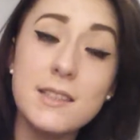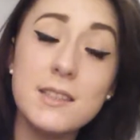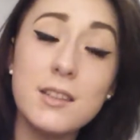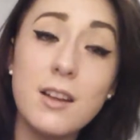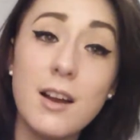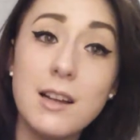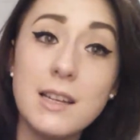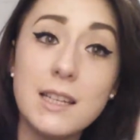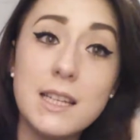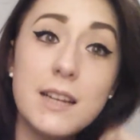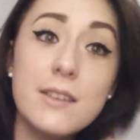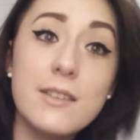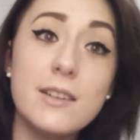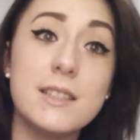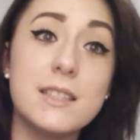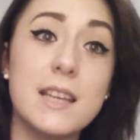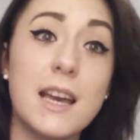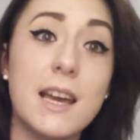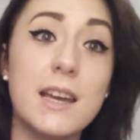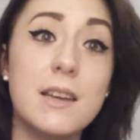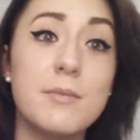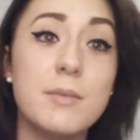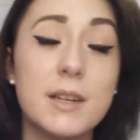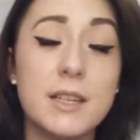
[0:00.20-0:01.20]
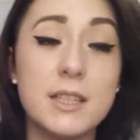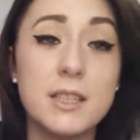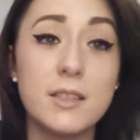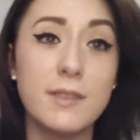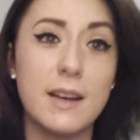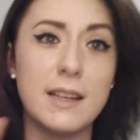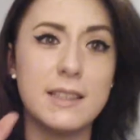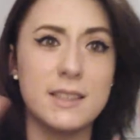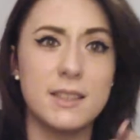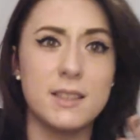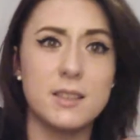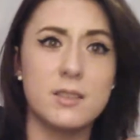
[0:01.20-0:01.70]
slightly irritating because I've
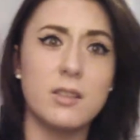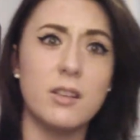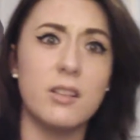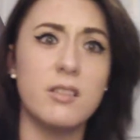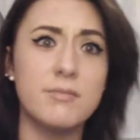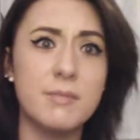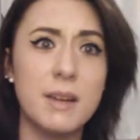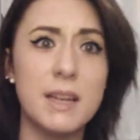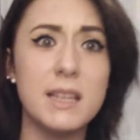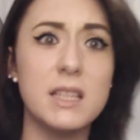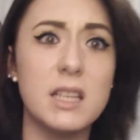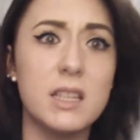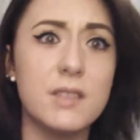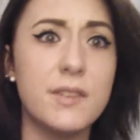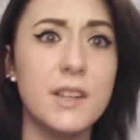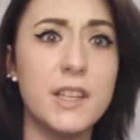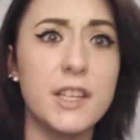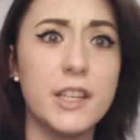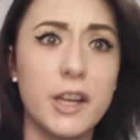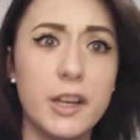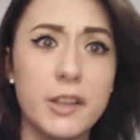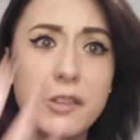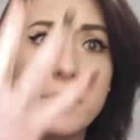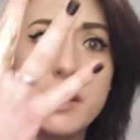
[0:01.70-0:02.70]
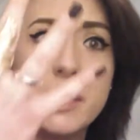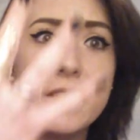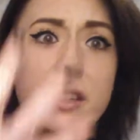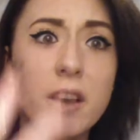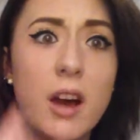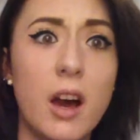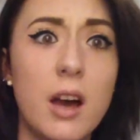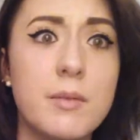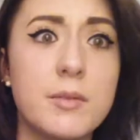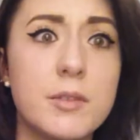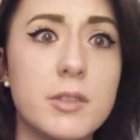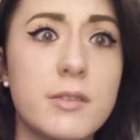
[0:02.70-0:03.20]
had to sort of make this video 3
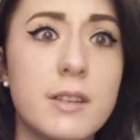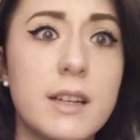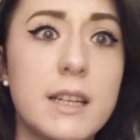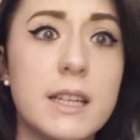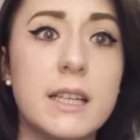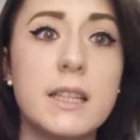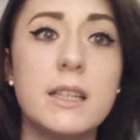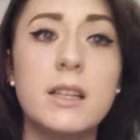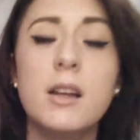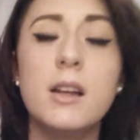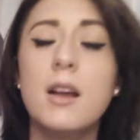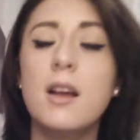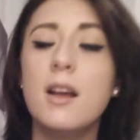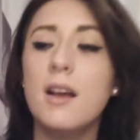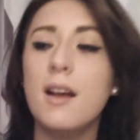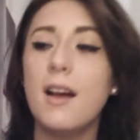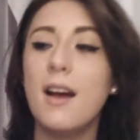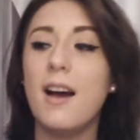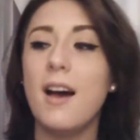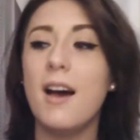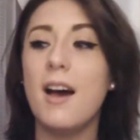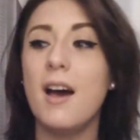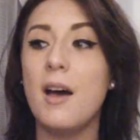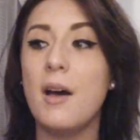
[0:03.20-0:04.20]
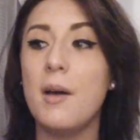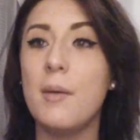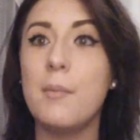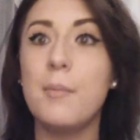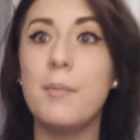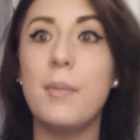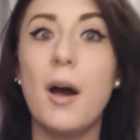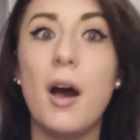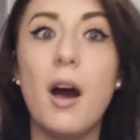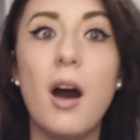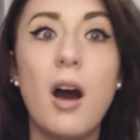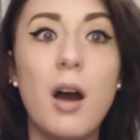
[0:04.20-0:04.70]
times already.
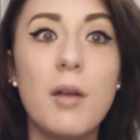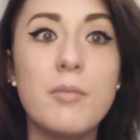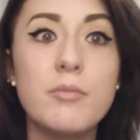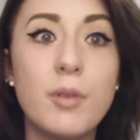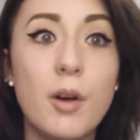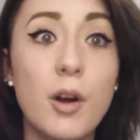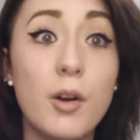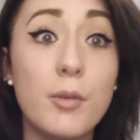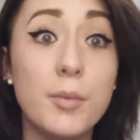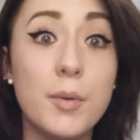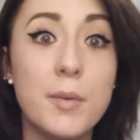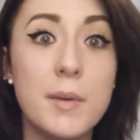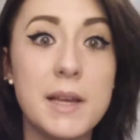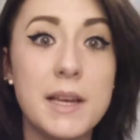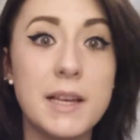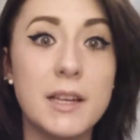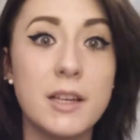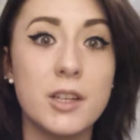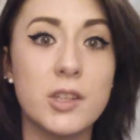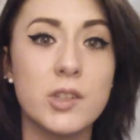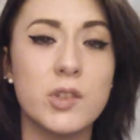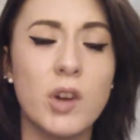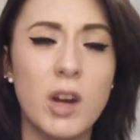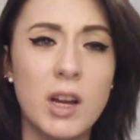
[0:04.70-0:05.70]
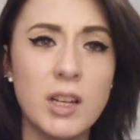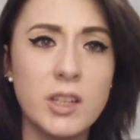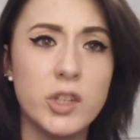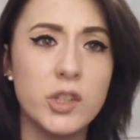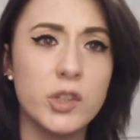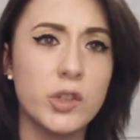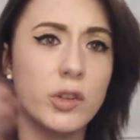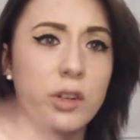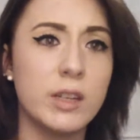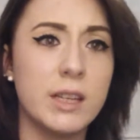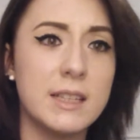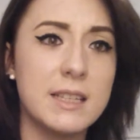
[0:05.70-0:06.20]
But I'm probably going to try and
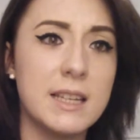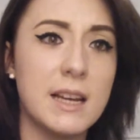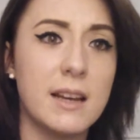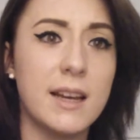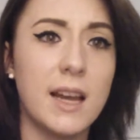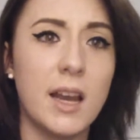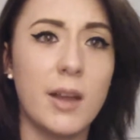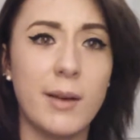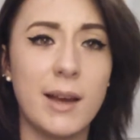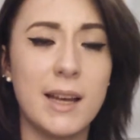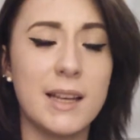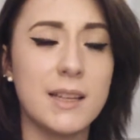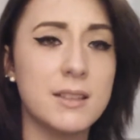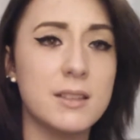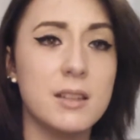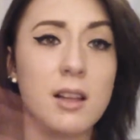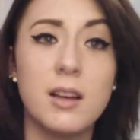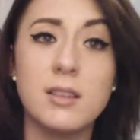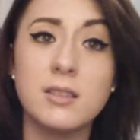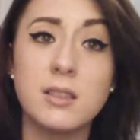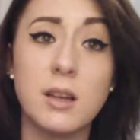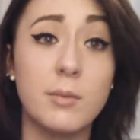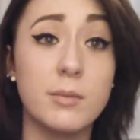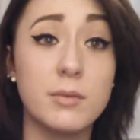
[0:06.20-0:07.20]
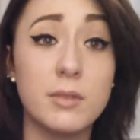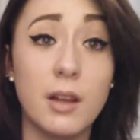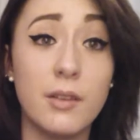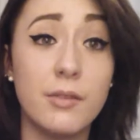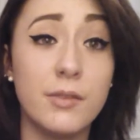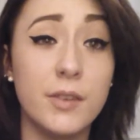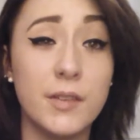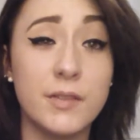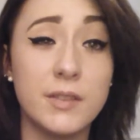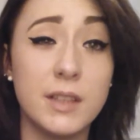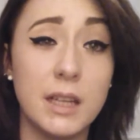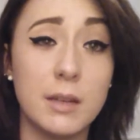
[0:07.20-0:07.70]
shorten it down anyway, because last time was like
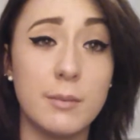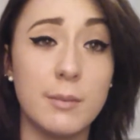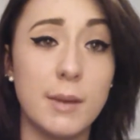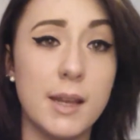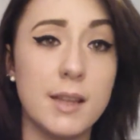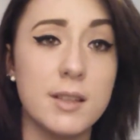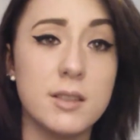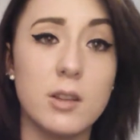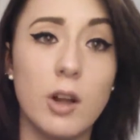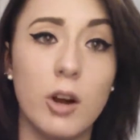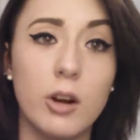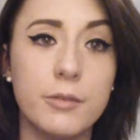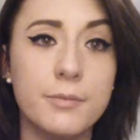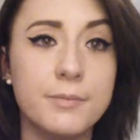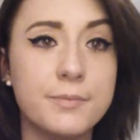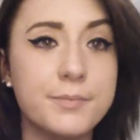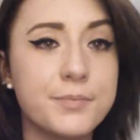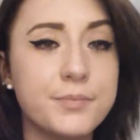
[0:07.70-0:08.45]
15 minutes long.